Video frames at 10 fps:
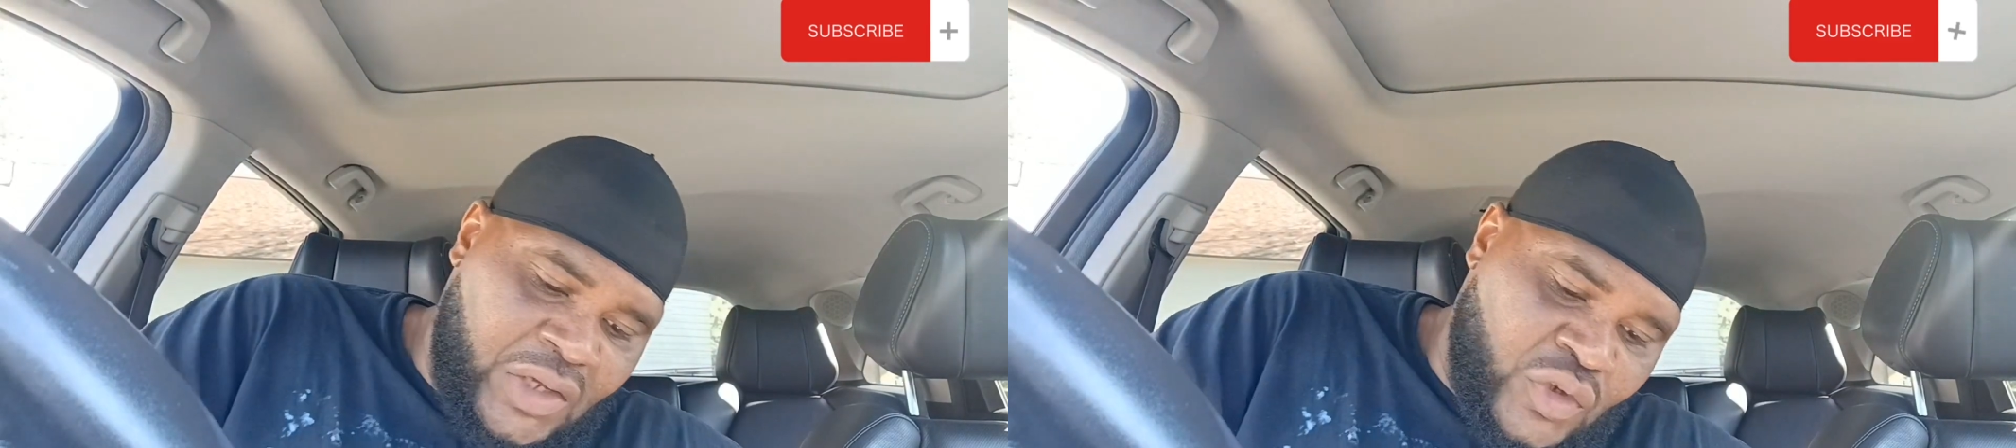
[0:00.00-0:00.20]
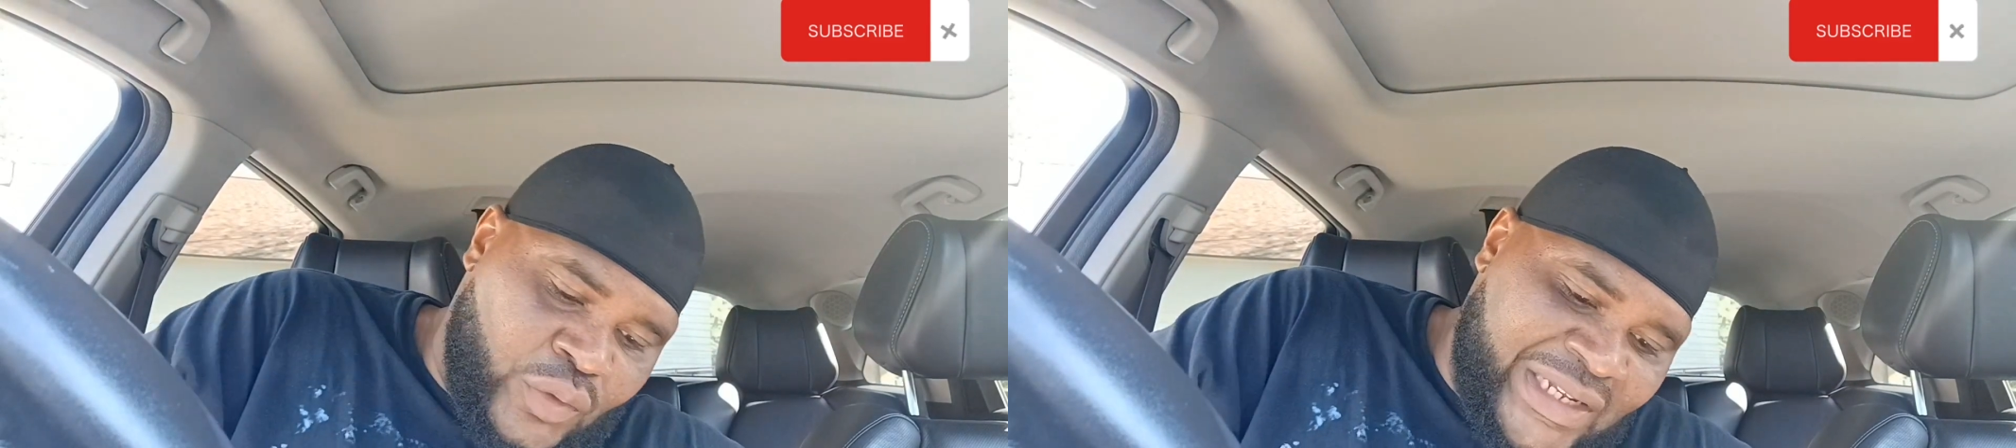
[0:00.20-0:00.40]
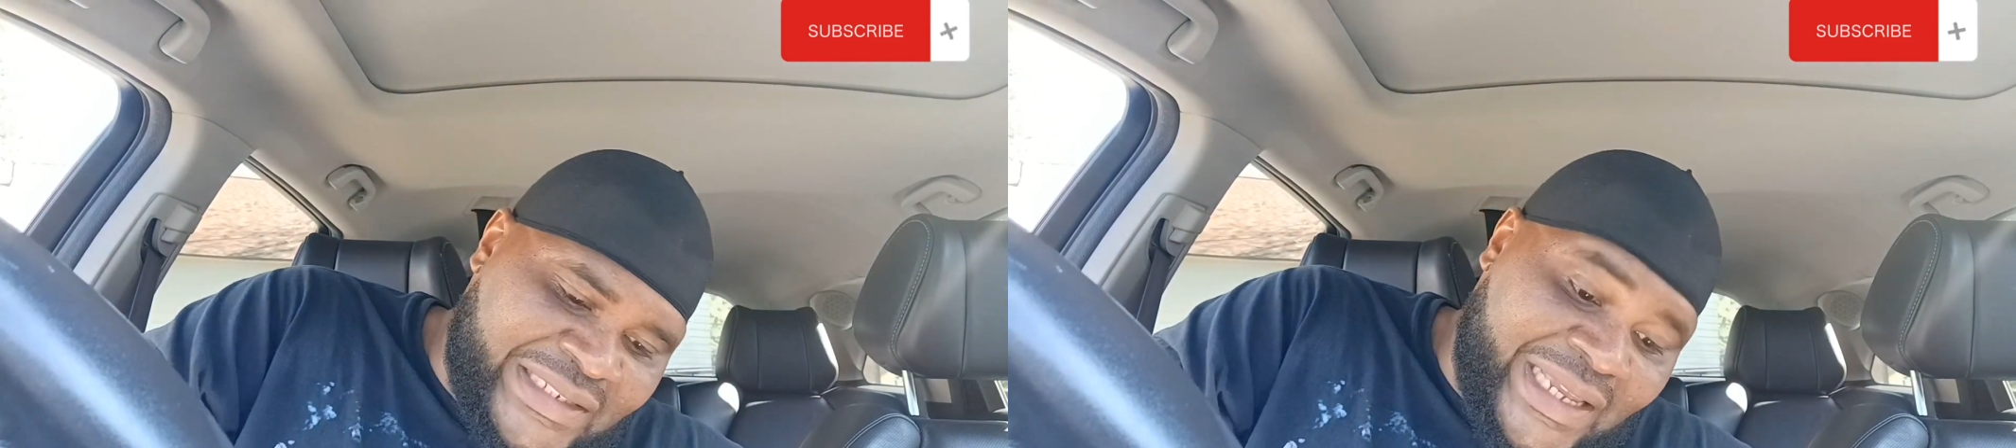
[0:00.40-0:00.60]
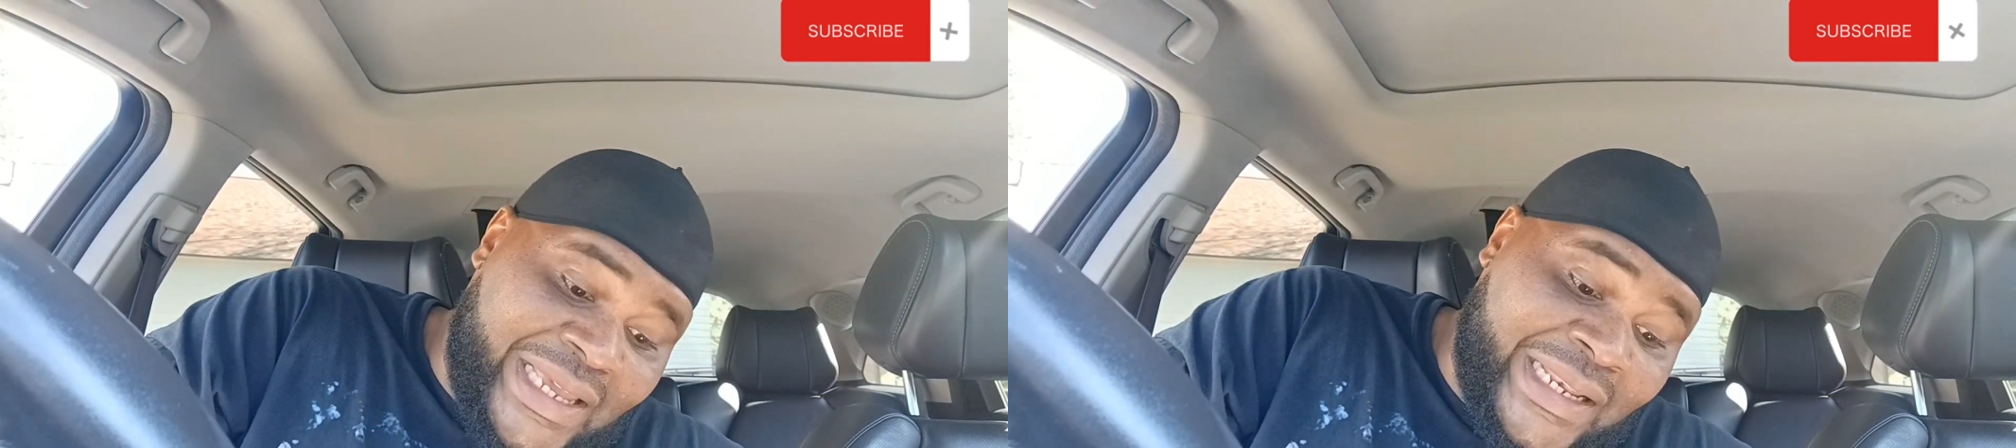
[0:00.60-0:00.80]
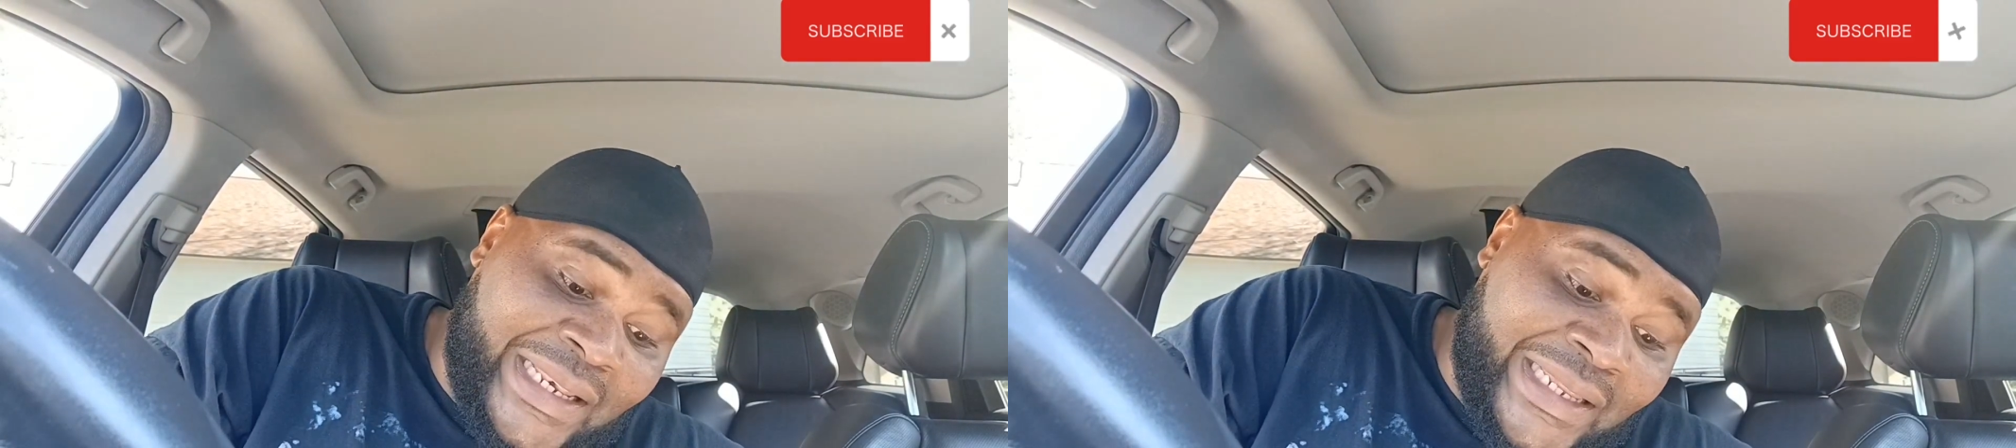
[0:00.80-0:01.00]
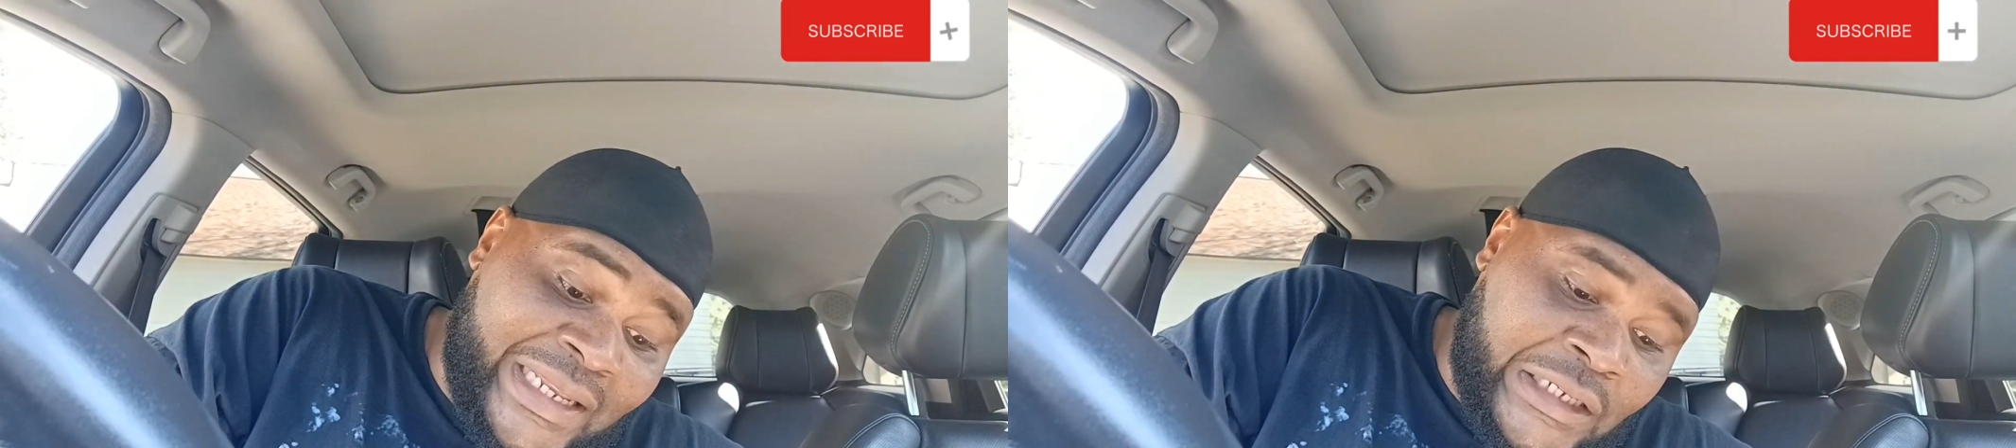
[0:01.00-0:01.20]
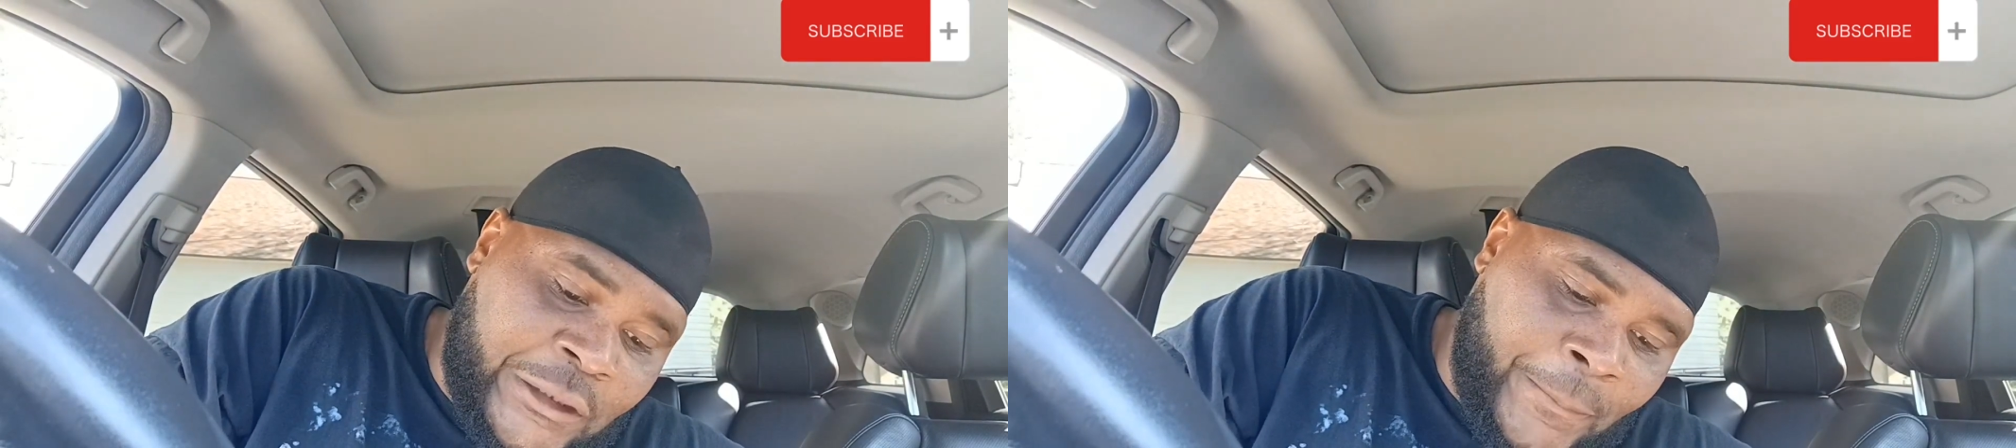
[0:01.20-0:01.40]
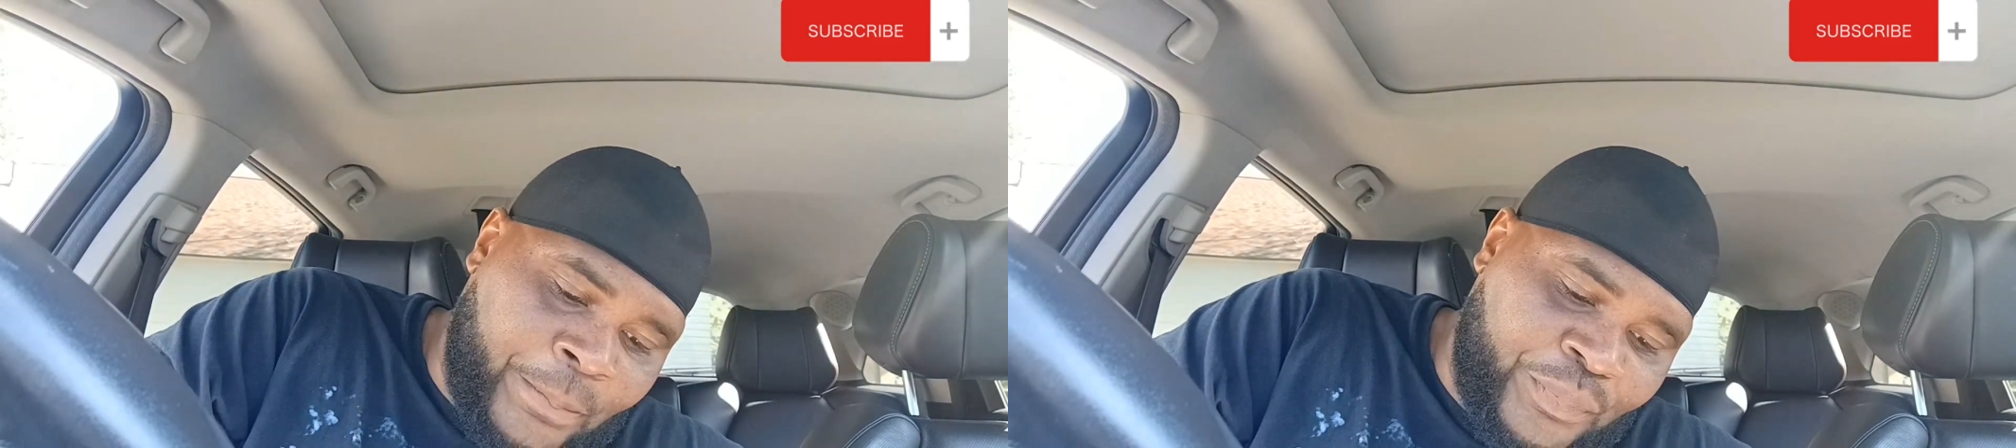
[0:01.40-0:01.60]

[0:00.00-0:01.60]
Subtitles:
So this the Helena